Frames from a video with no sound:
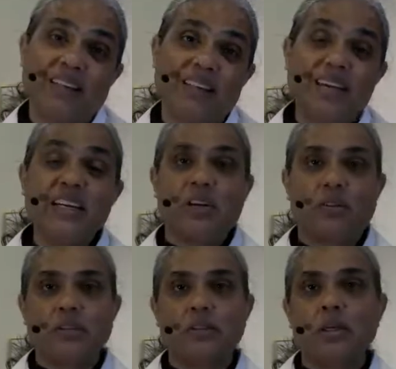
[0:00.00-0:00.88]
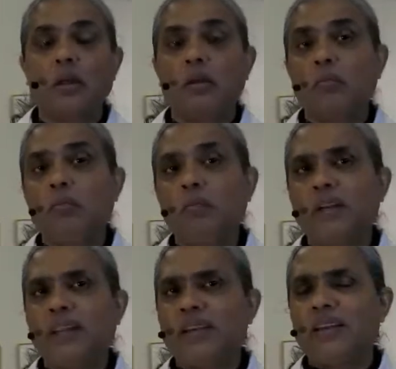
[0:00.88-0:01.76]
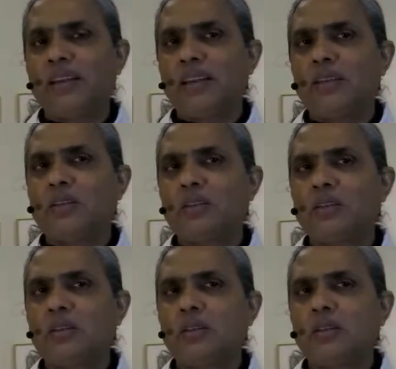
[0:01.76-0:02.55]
ignorant, but that it is